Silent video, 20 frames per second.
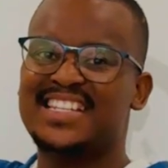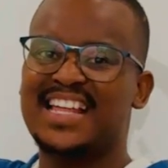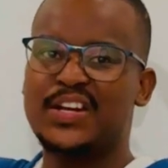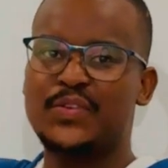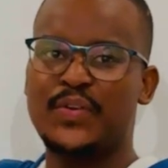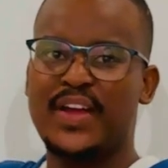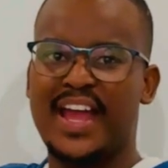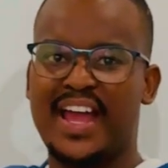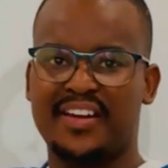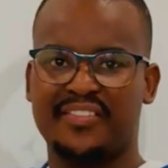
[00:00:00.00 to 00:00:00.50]
that
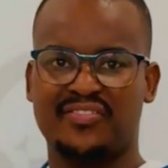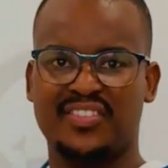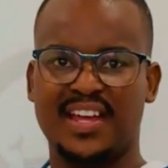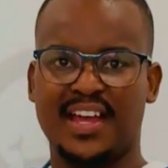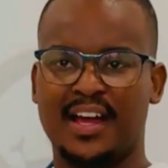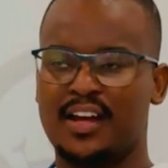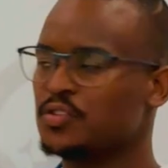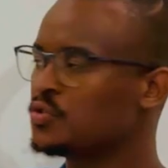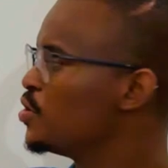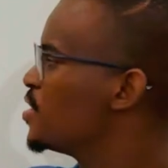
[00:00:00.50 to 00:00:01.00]
we have here
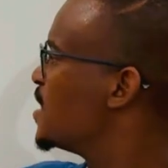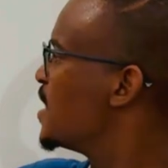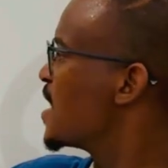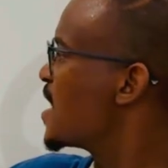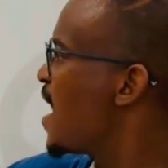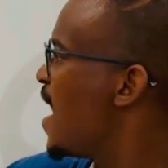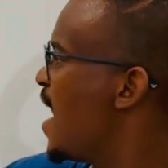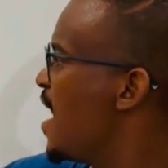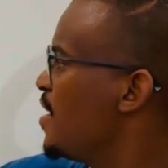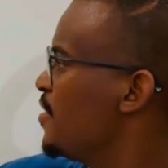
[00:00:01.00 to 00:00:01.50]
to
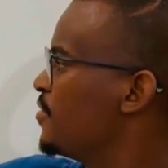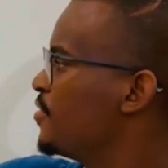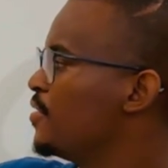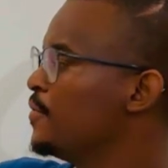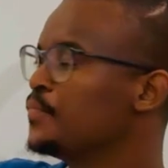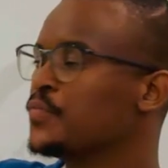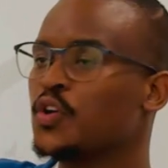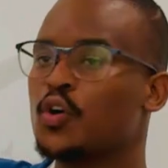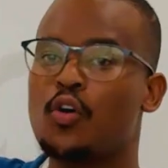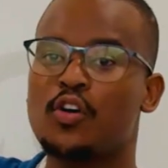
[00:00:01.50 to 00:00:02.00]
derive
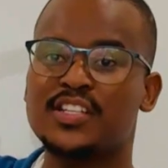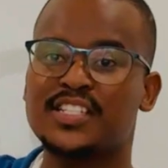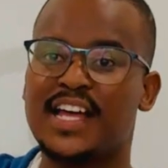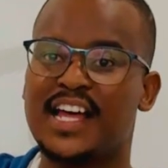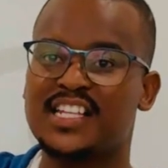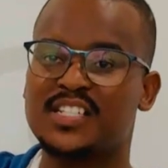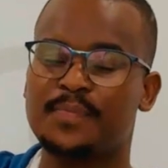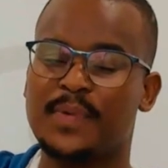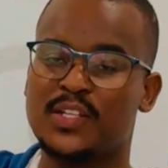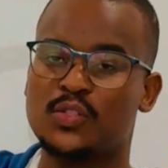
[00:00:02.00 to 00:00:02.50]
cos
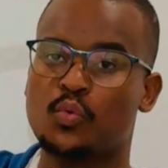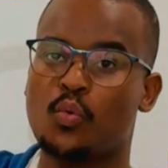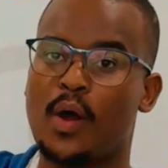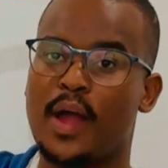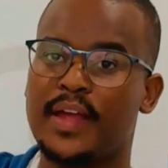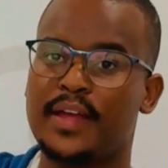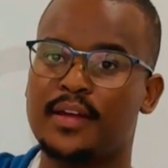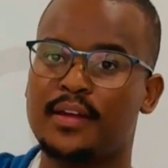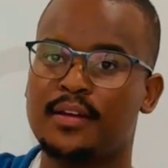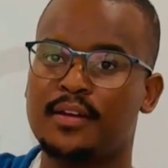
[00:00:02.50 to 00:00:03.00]
x plus y,
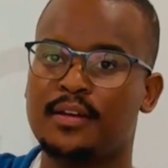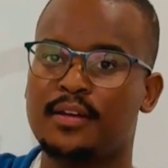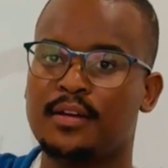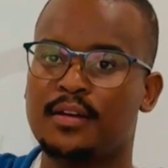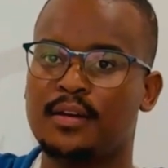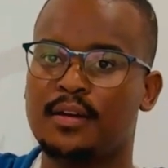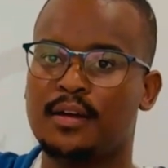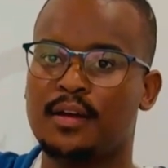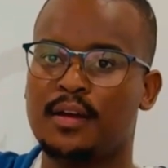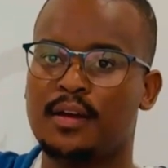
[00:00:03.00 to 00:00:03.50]

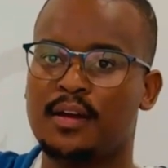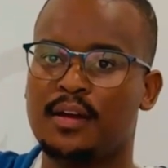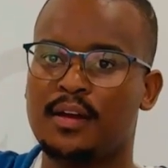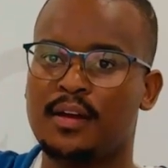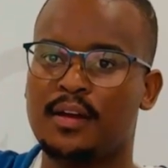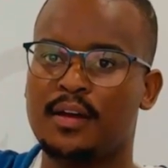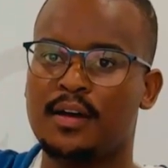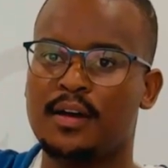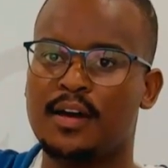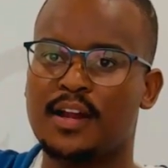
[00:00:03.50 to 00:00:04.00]

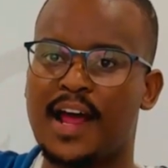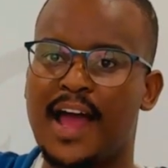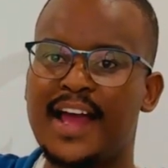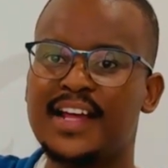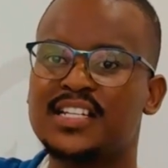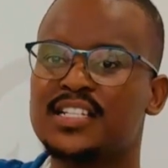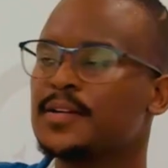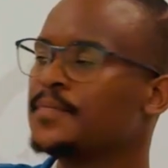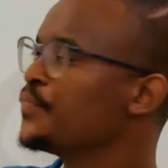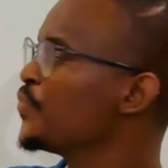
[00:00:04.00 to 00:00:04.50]

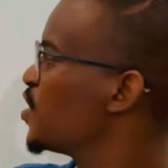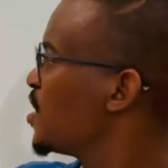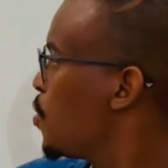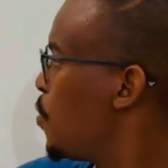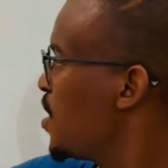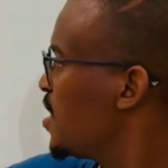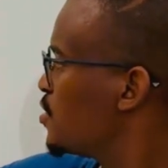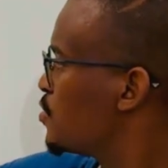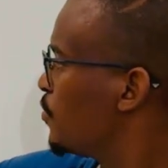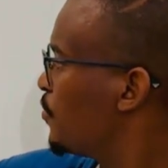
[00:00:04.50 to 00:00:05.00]
right? They
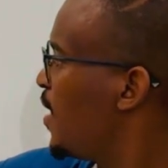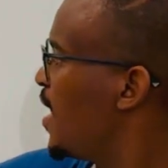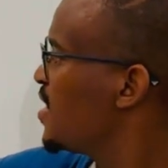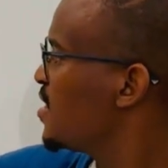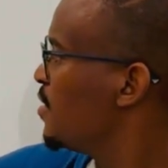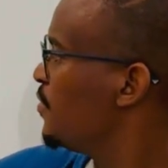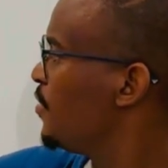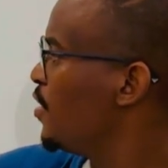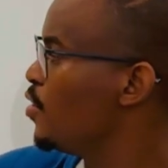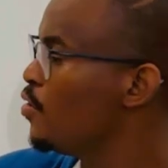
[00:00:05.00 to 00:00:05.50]
want us to find
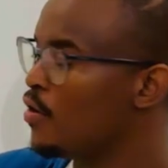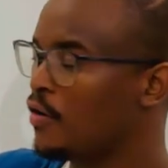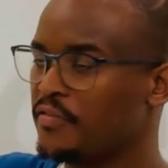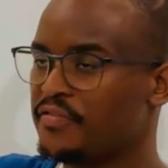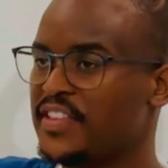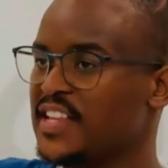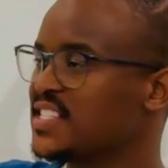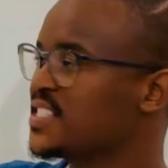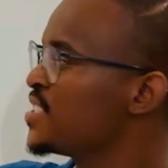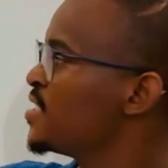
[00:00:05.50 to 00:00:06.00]
the value of
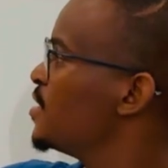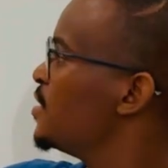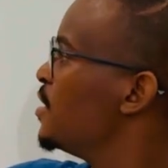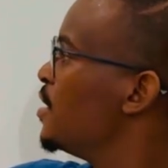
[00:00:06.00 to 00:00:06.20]
this,